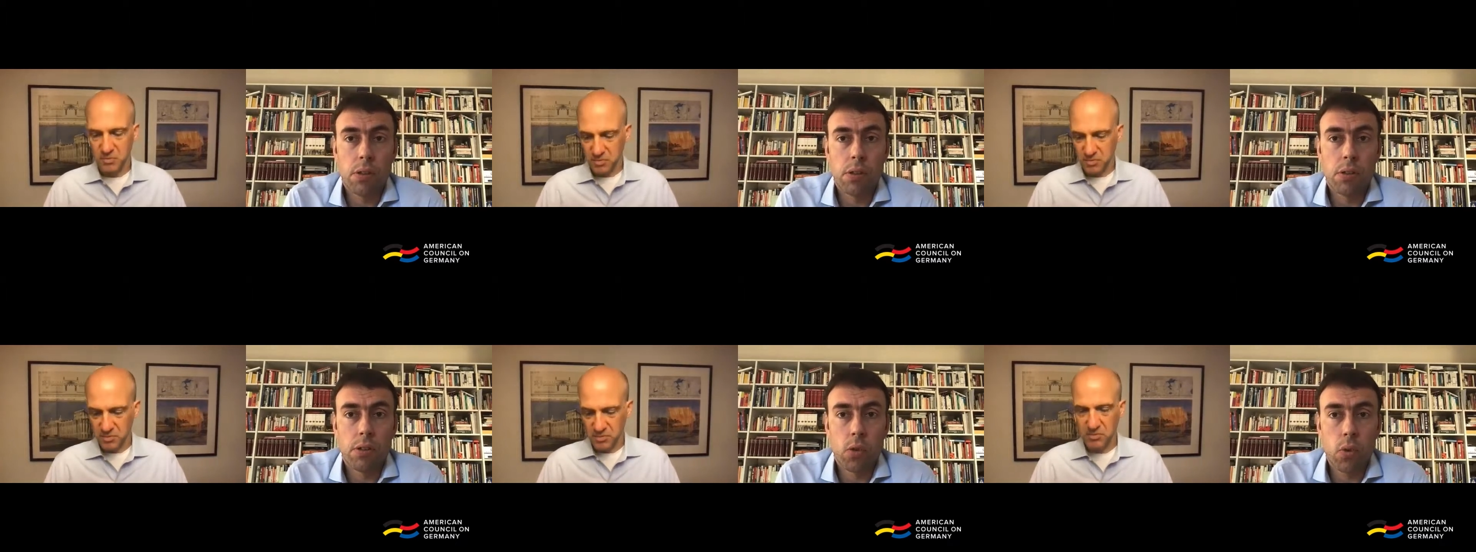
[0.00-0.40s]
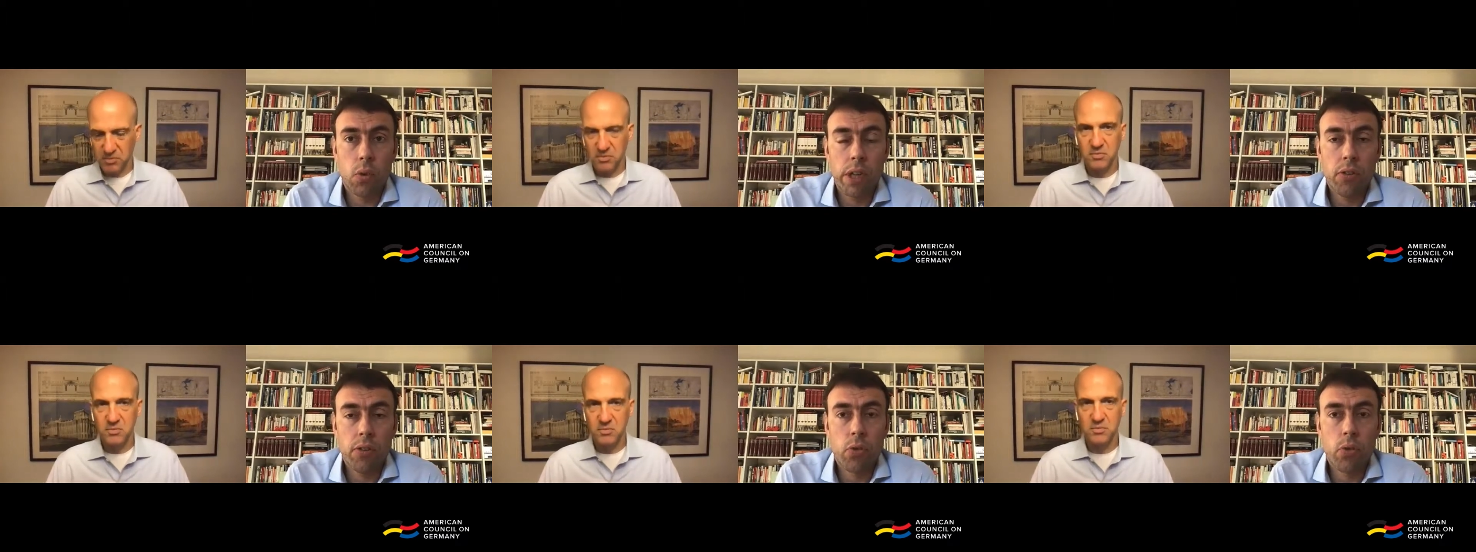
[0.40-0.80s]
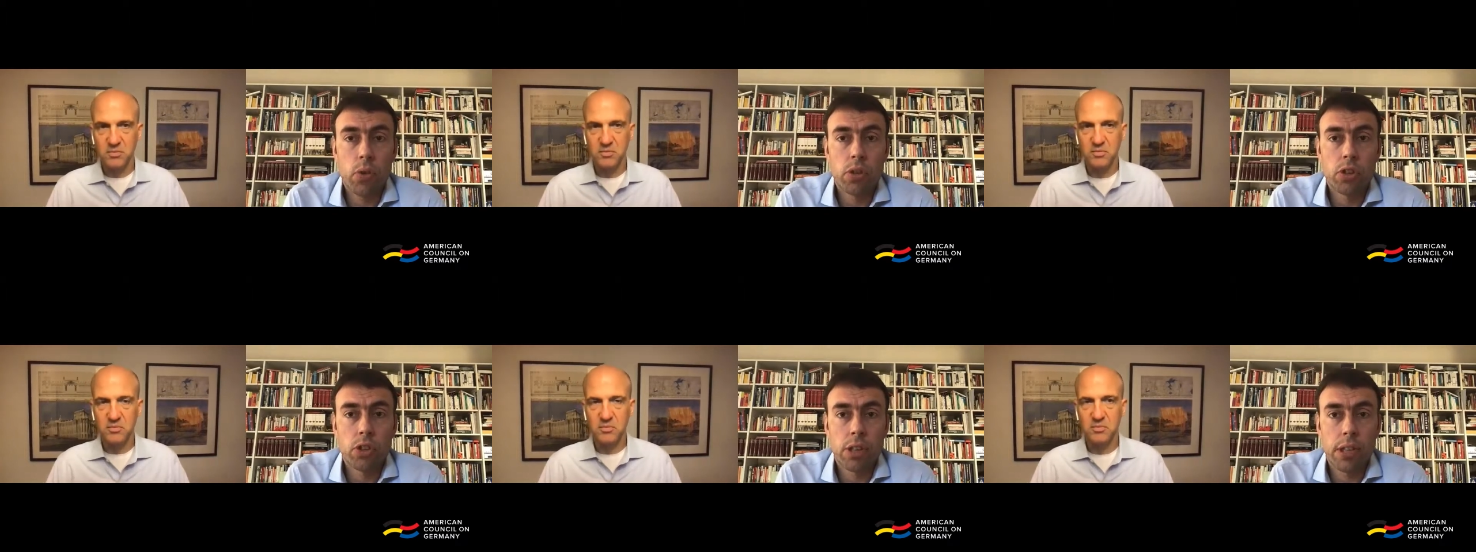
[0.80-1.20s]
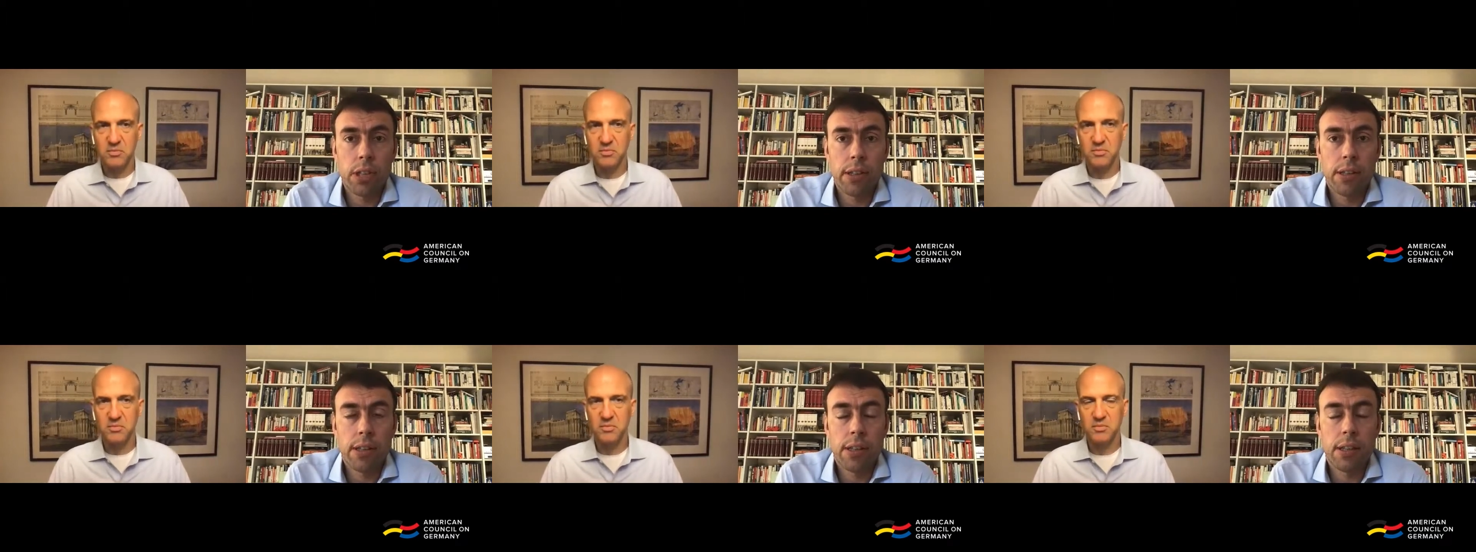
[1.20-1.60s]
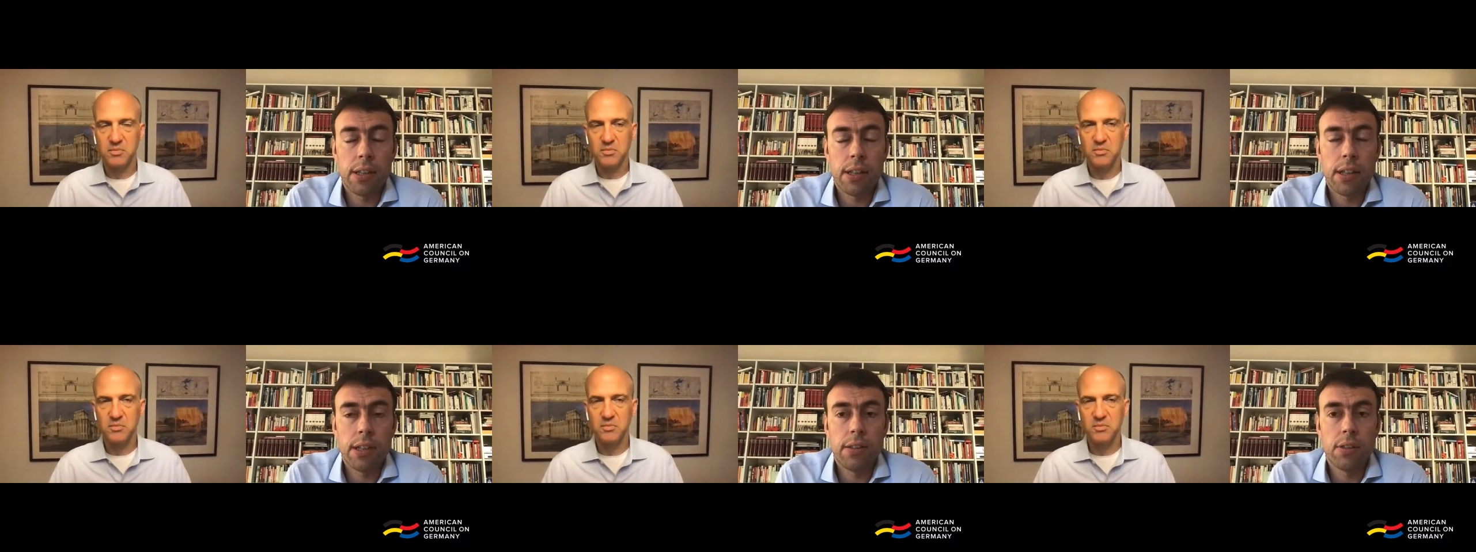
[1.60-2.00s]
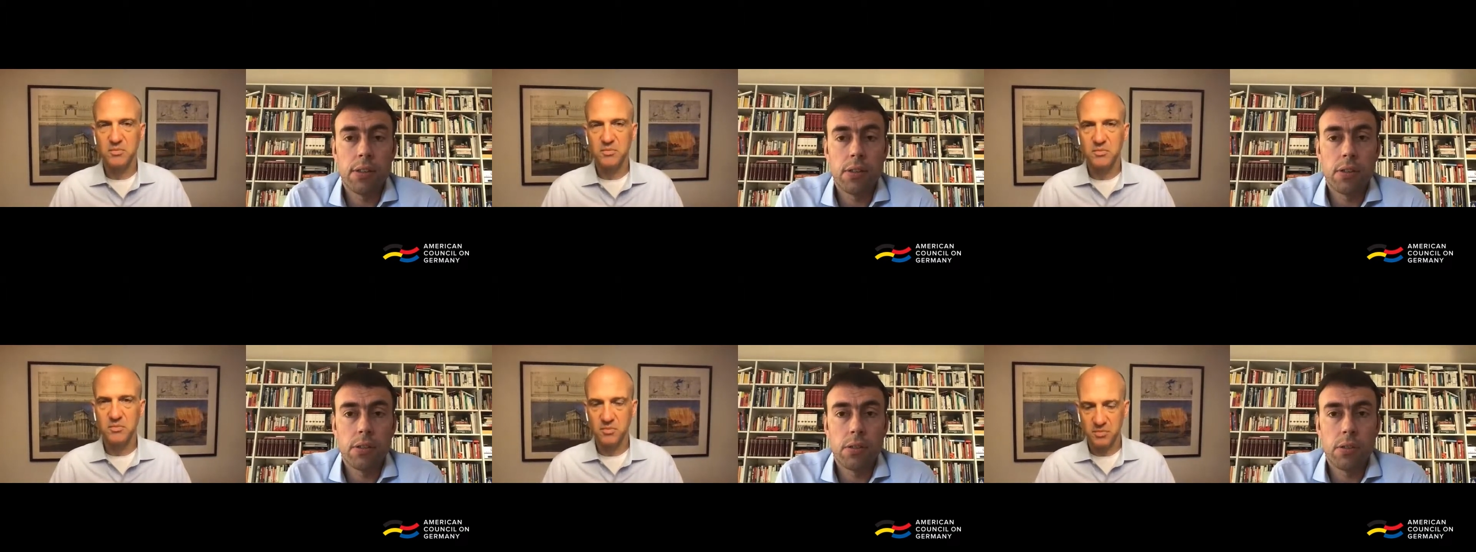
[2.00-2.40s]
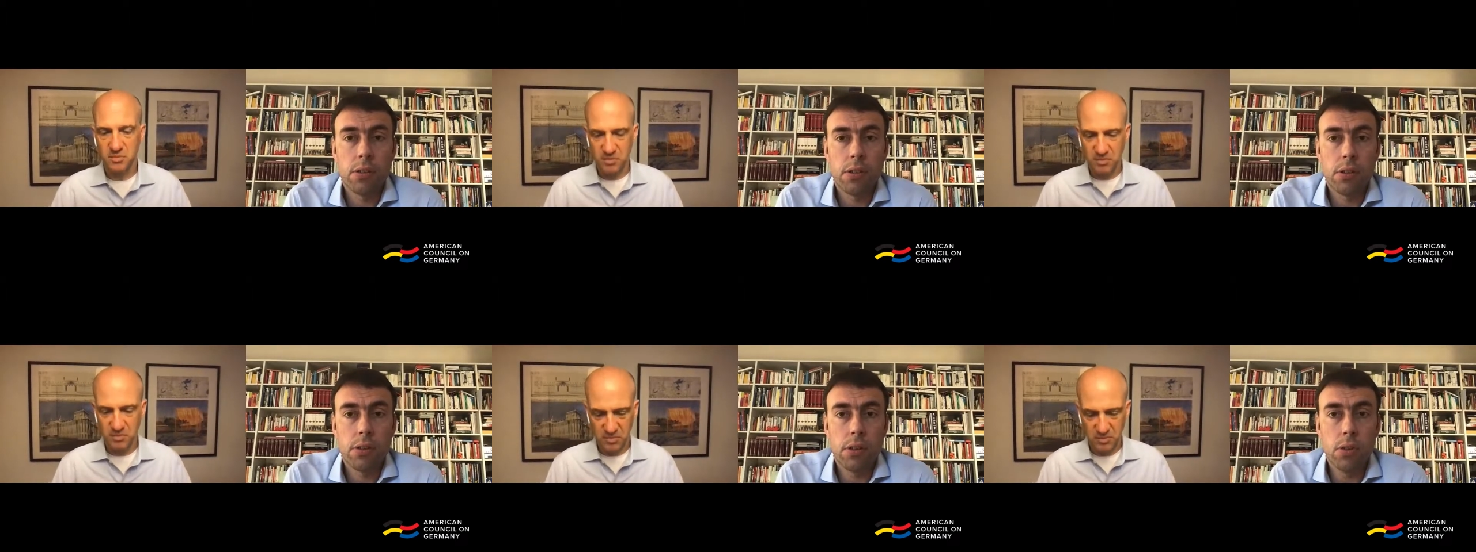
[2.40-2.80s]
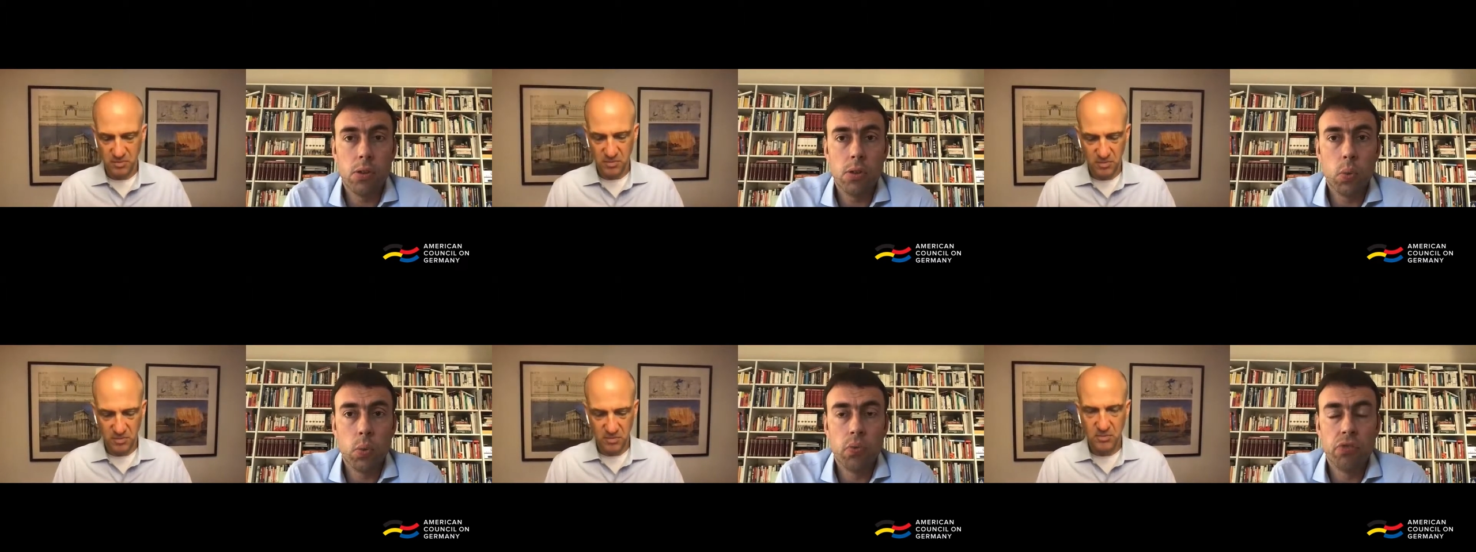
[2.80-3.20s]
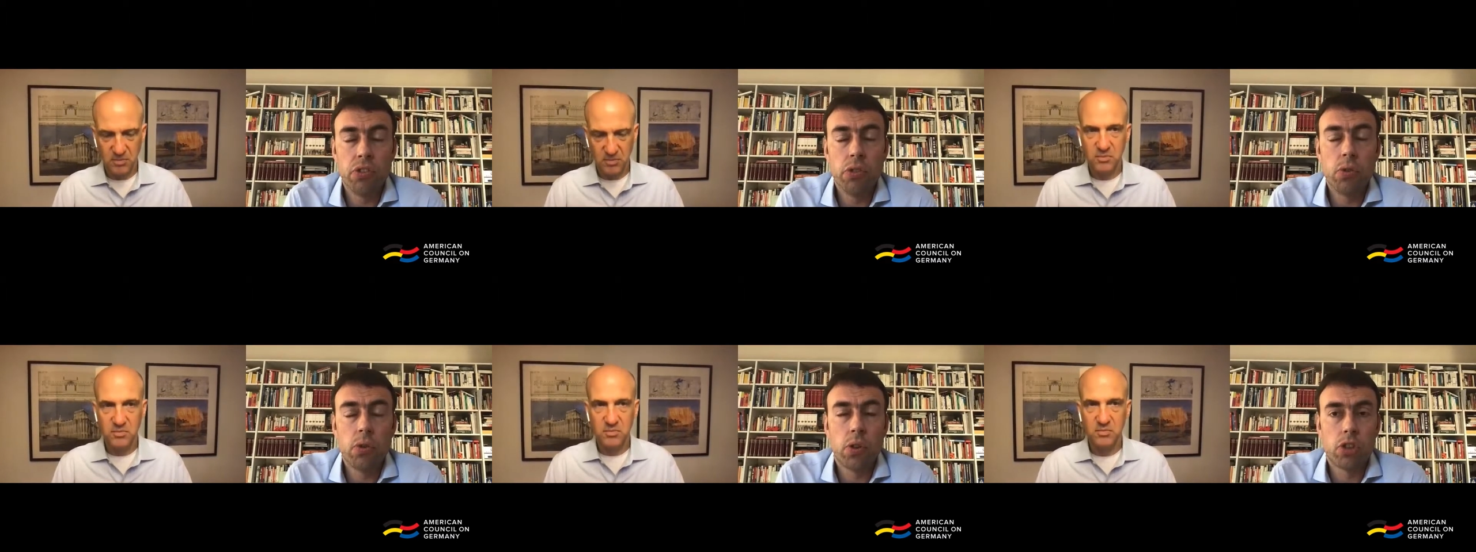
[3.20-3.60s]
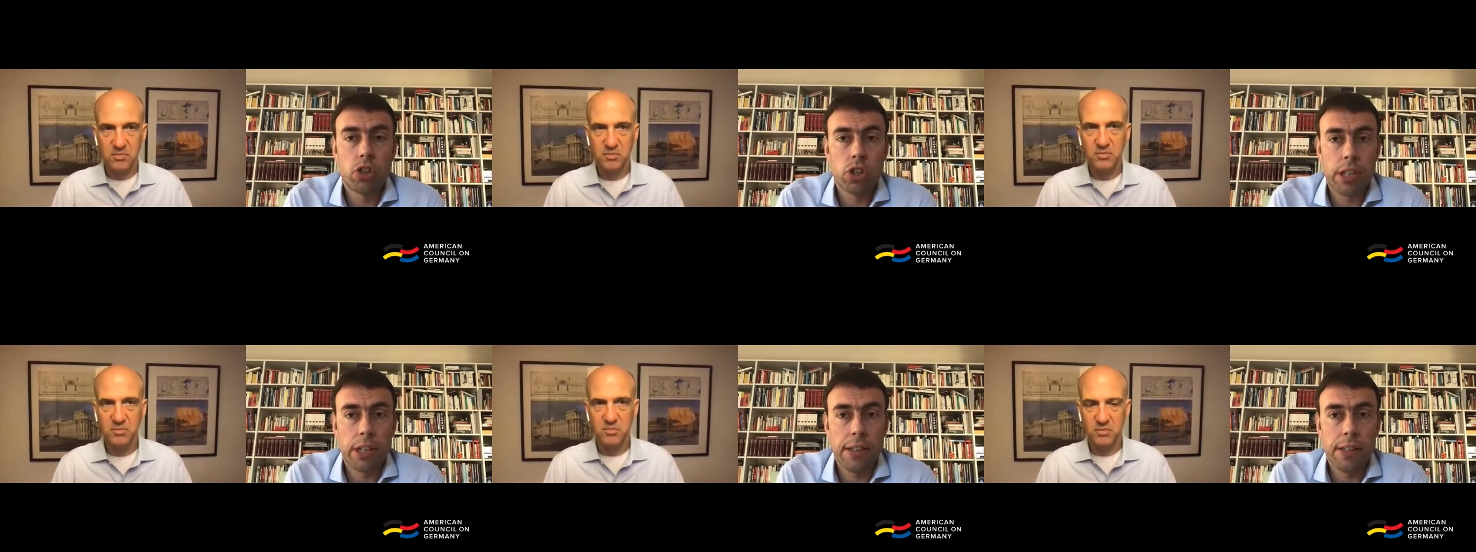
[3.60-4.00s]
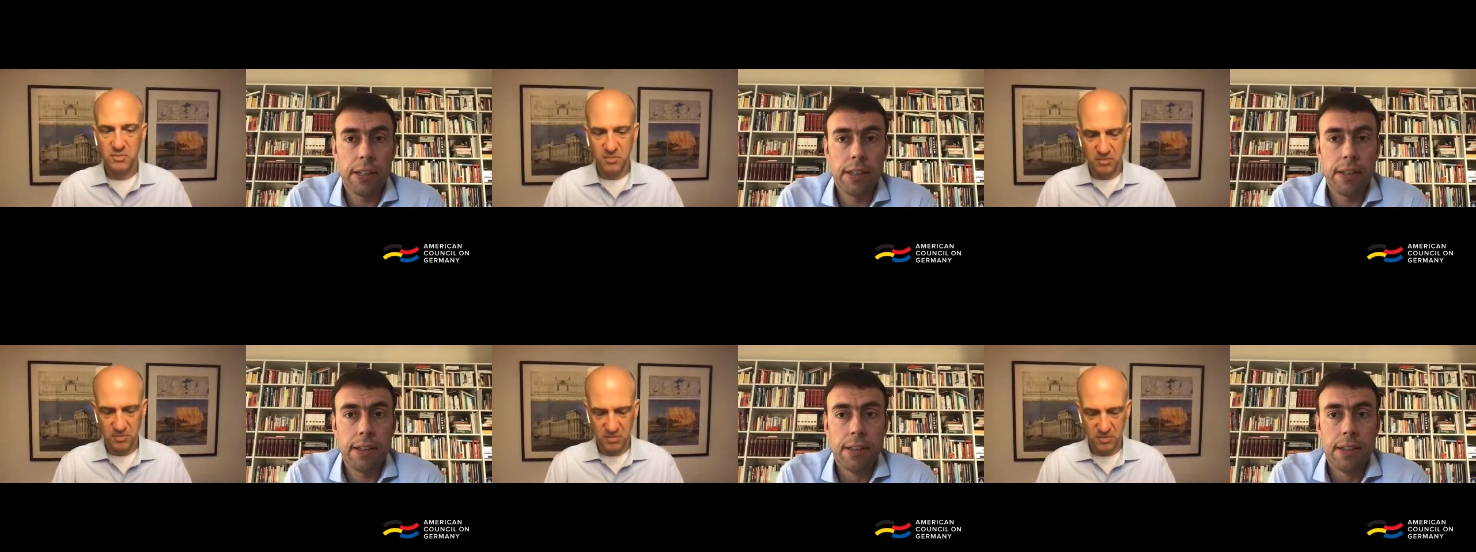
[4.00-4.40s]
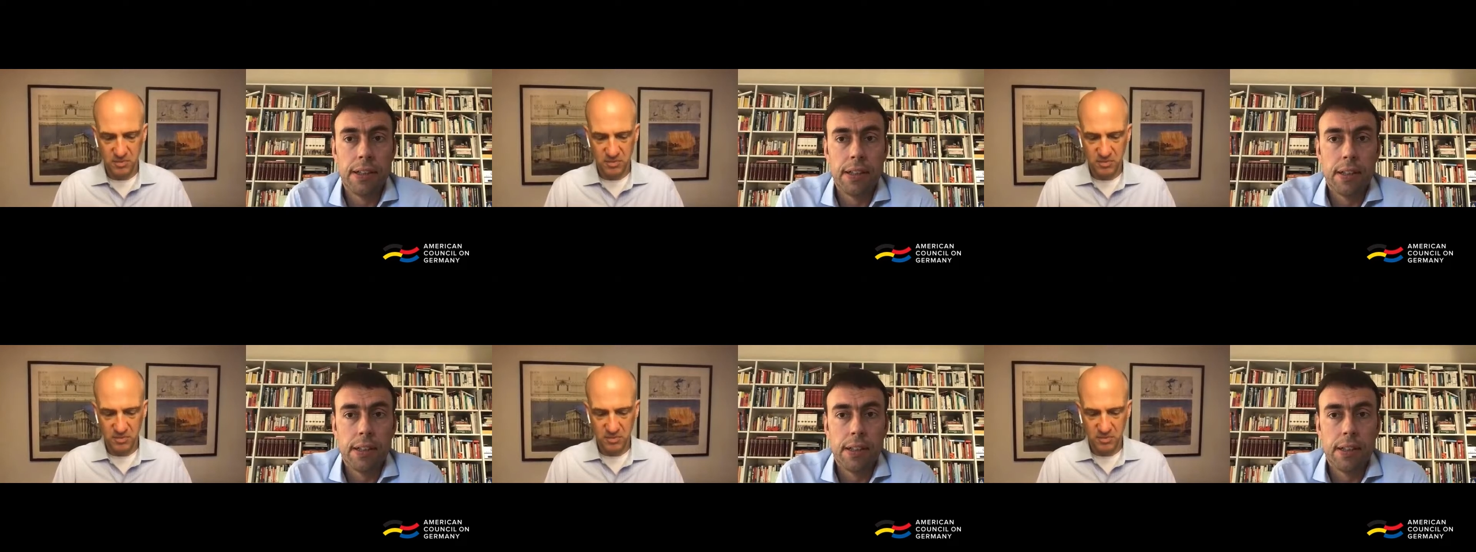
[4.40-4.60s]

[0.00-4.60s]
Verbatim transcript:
Speaker 1: the U.S. view on China and the EU view on China